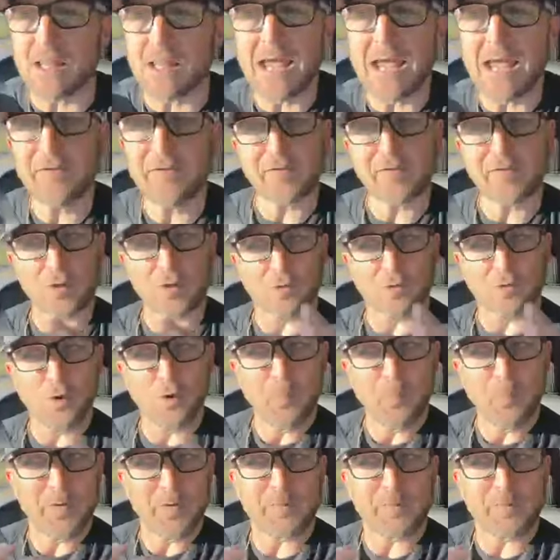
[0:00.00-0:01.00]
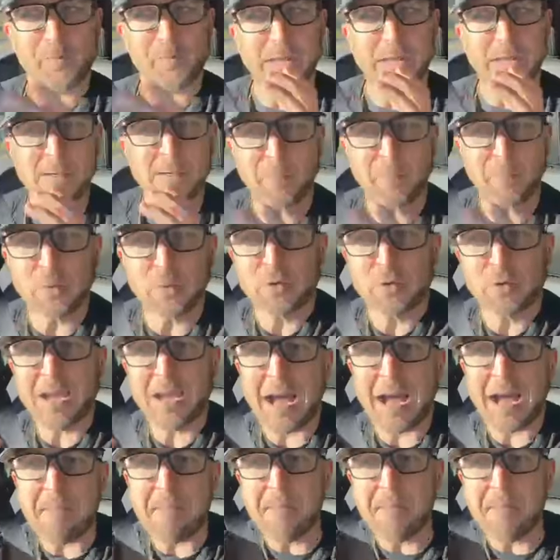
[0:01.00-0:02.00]
life, a group of people
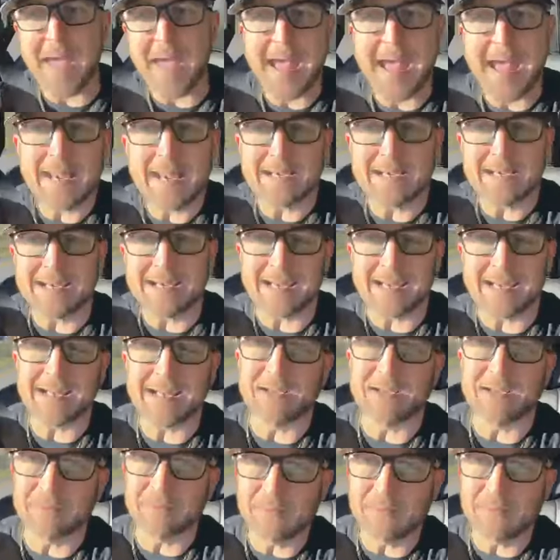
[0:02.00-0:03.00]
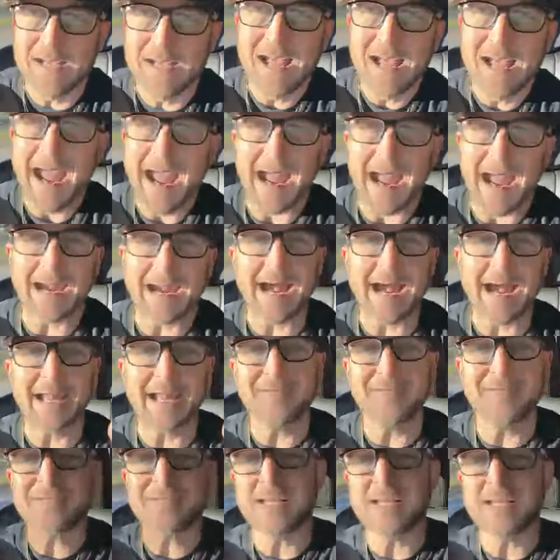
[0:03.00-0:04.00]
got mad at him and kind
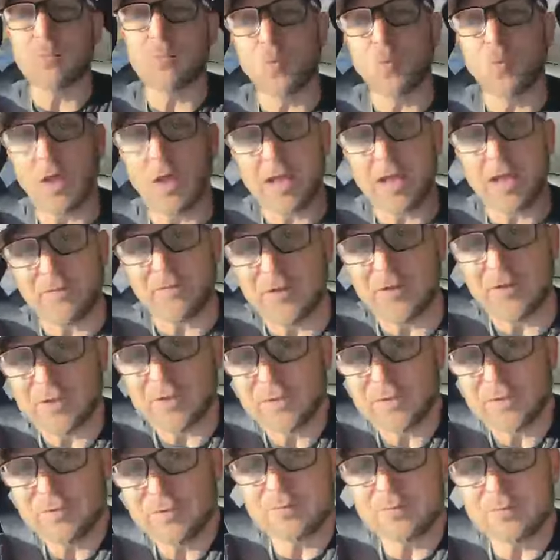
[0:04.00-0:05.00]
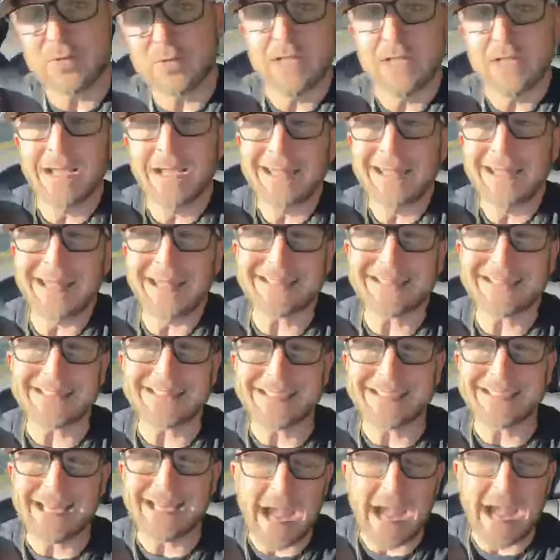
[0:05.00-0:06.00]
of said, whatever, dude, let's see